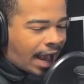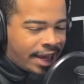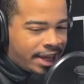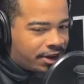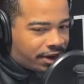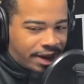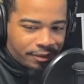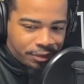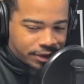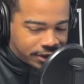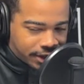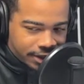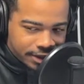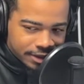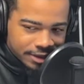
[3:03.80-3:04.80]
I hear
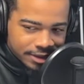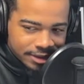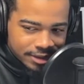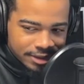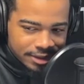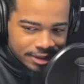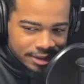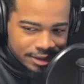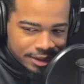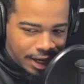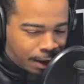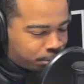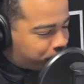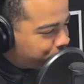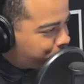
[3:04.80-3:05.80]
everything.
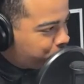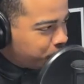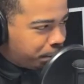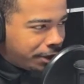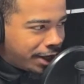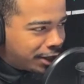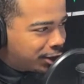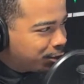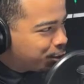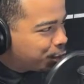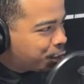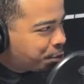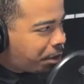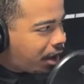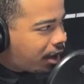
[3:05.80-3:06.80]
I'm just too big to
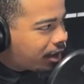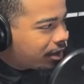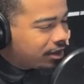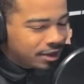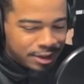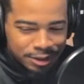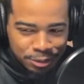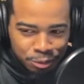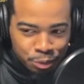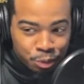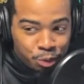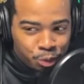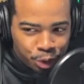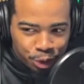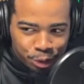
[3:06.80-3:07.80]
respond.
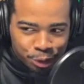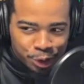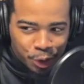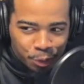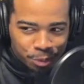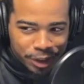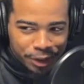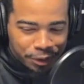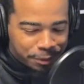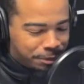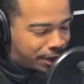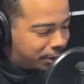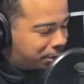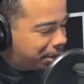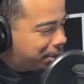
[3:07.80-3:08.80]
Real dope
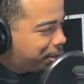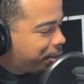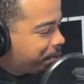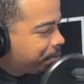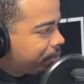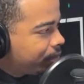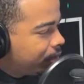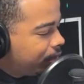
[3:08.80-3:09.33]
lyric by Jay-Z.